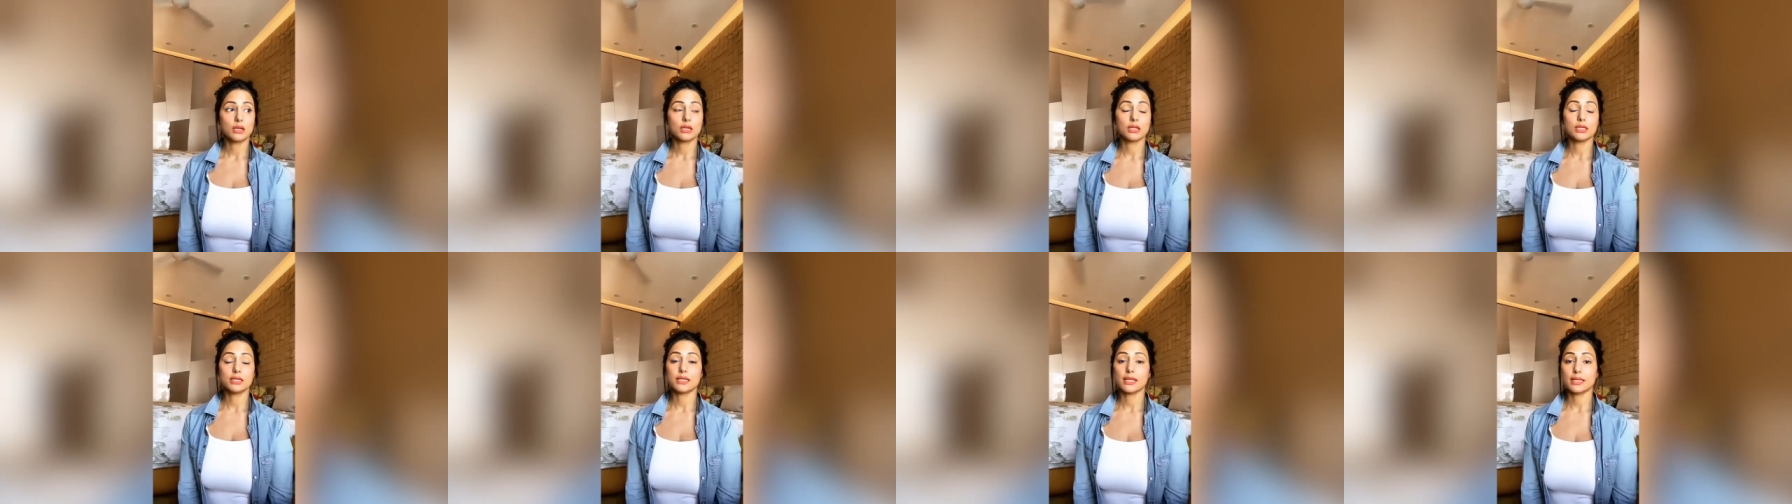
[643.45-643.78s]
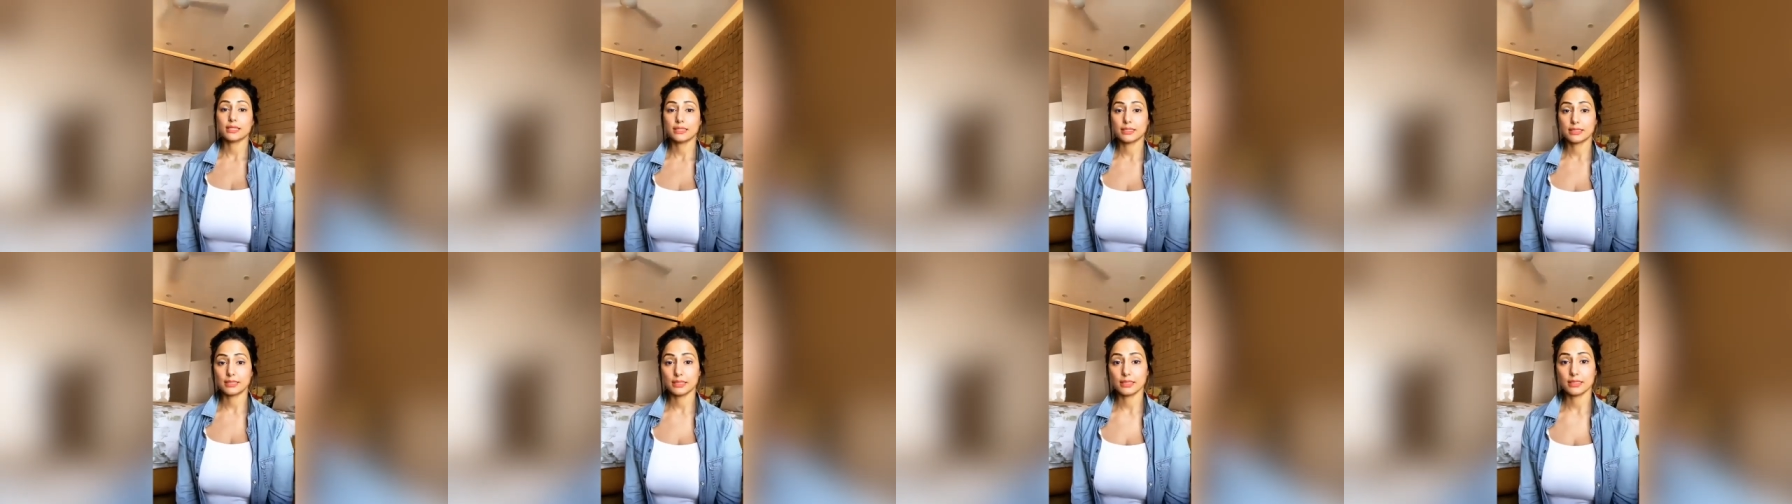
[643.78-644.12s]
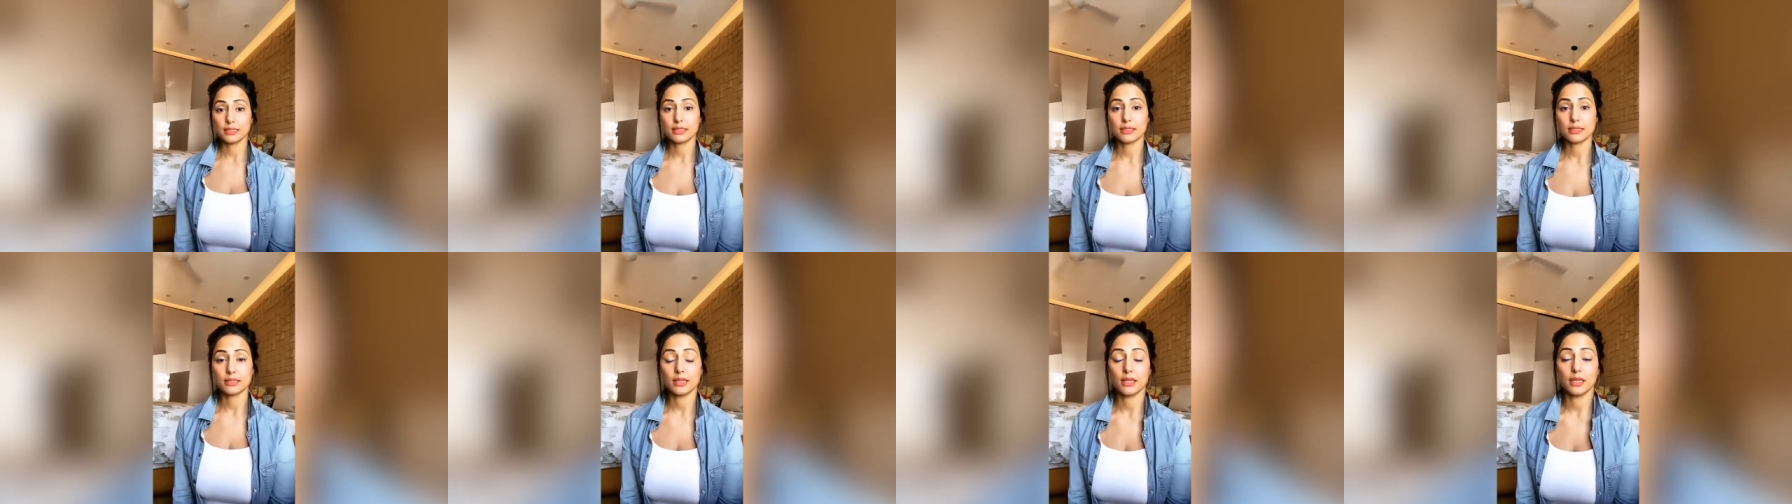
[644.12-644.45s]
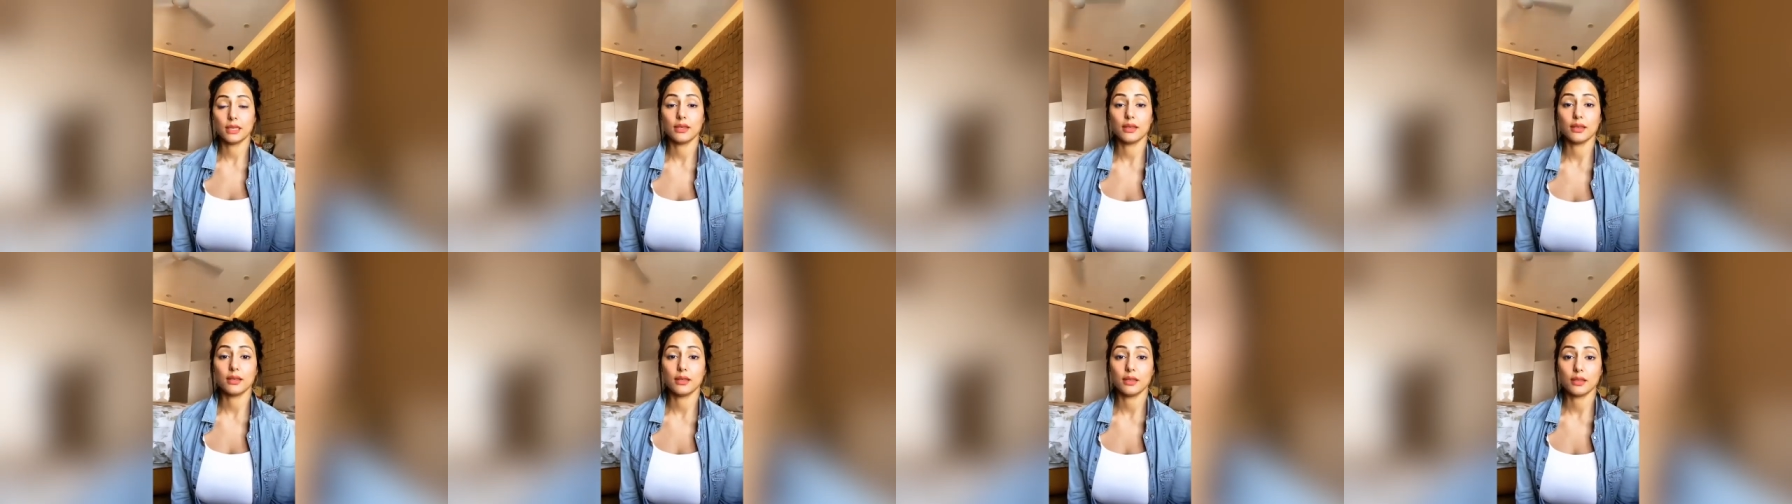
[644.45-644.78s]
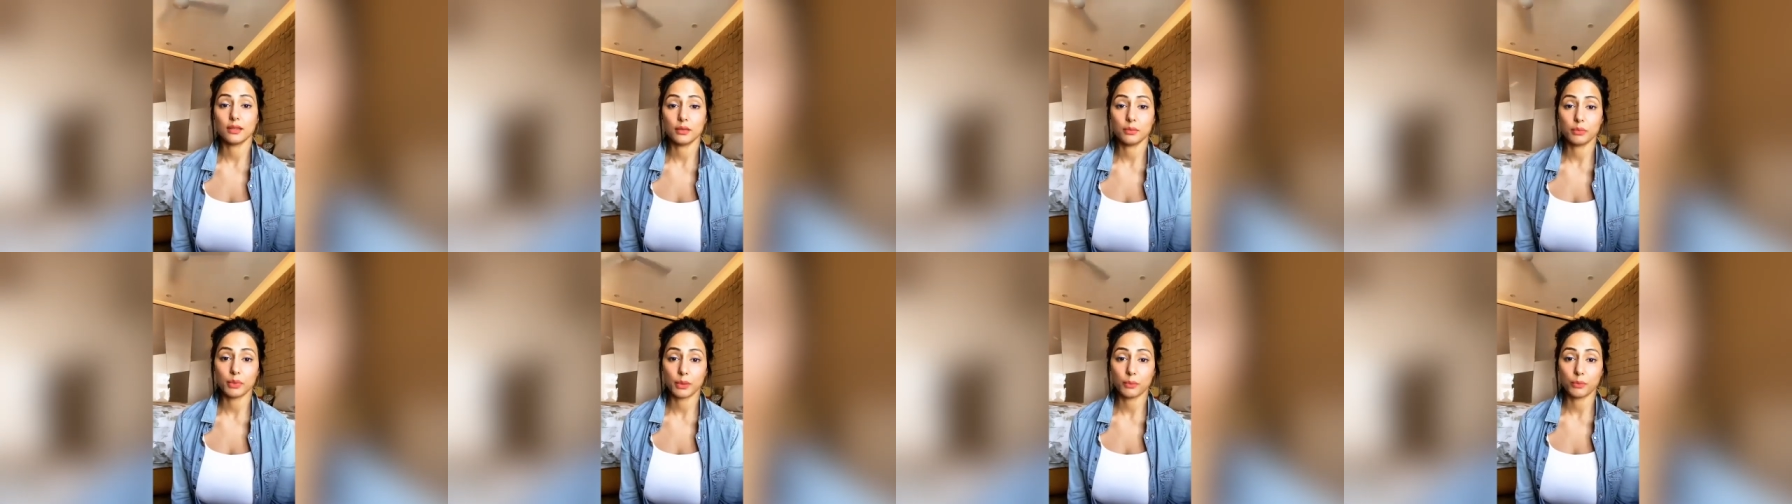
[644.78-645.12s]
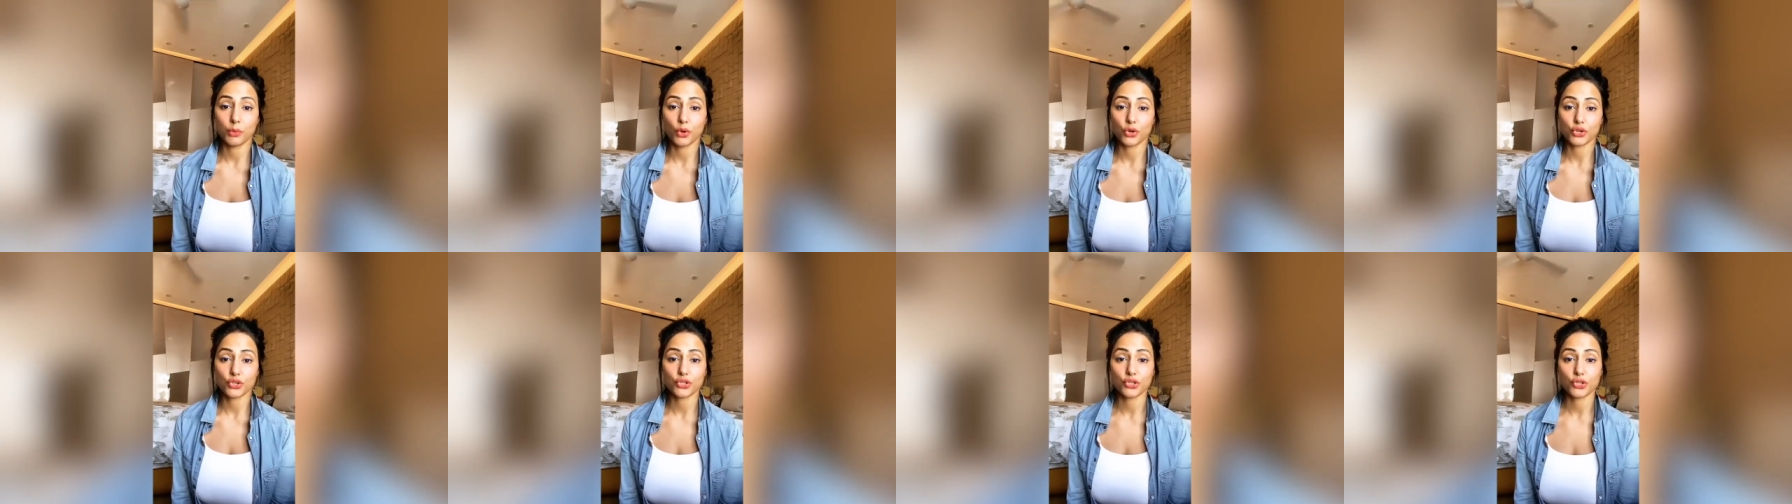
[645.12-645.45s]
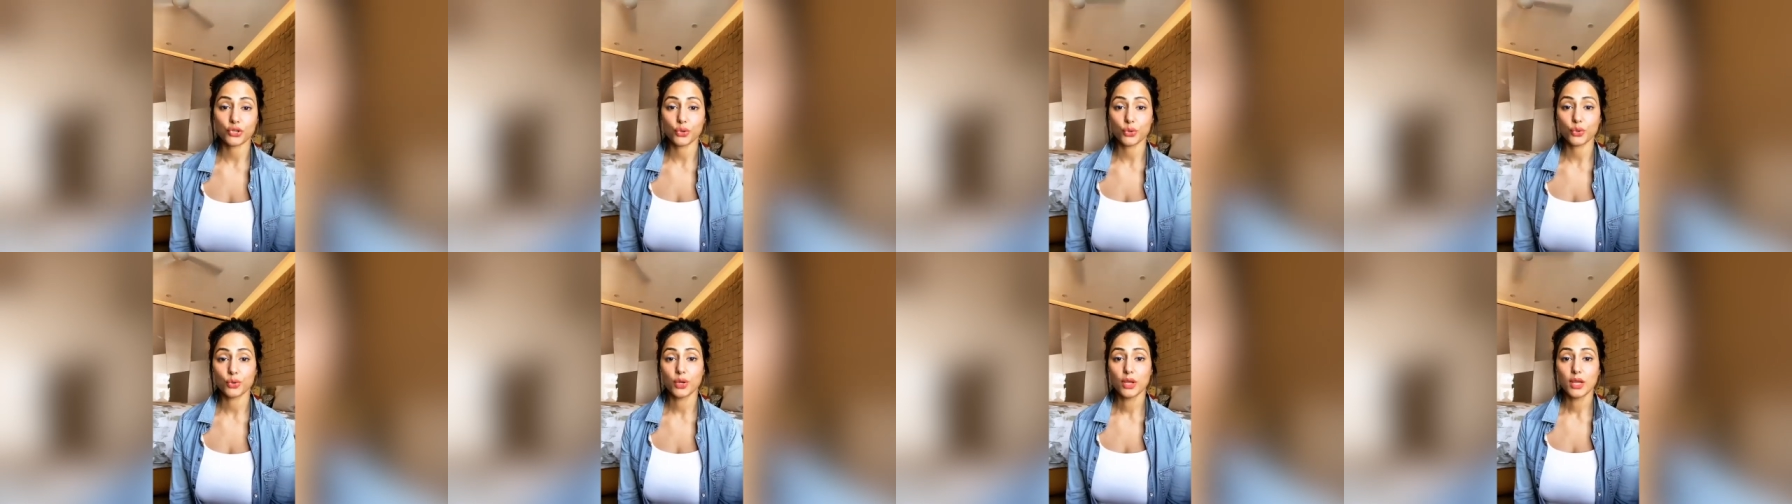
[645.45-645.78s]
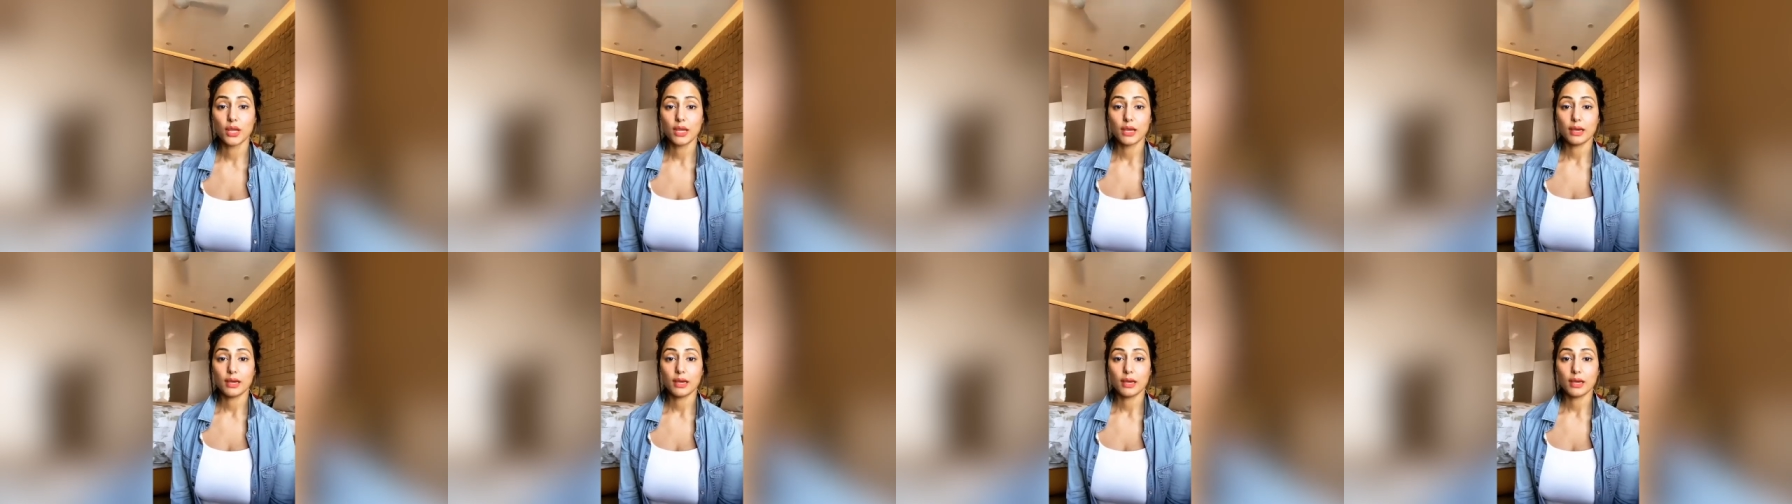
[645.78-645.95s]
contestant in the Bigg Boss show?